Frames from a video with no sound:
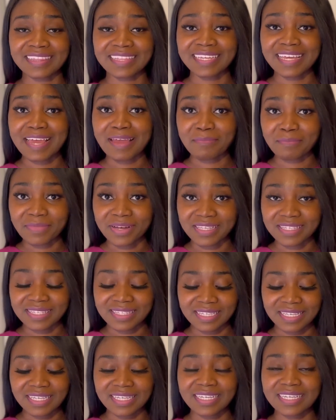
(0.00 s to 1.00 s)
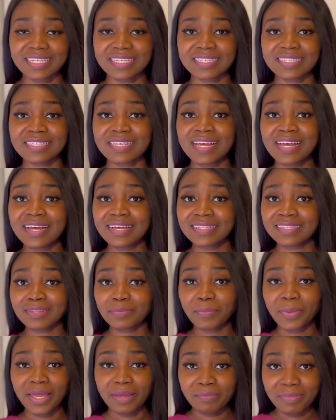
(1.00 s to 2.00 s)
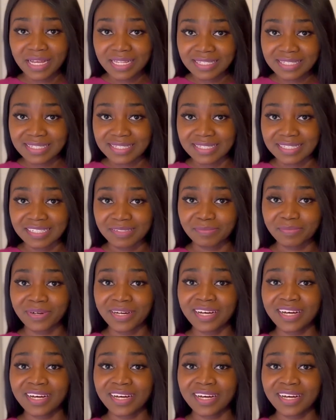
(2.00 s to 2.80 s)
the embassy is the payment slip,